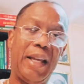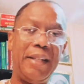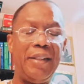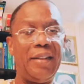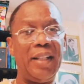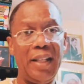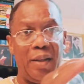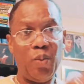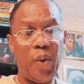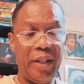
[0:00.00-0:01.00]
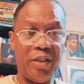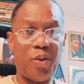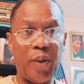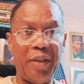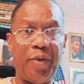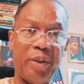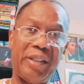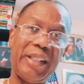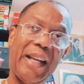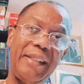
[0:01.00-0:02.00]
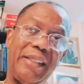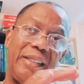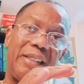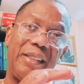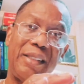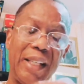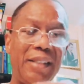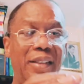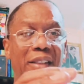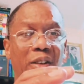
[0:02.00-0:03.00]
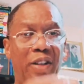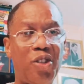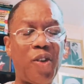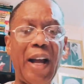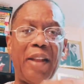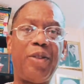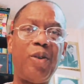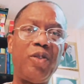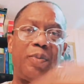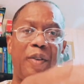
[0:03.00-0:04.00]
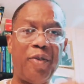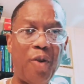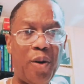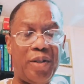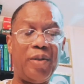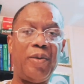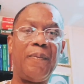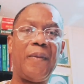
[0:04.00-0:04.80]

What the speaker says: And indeed, we, the 24 scientists, tested or tried those before you,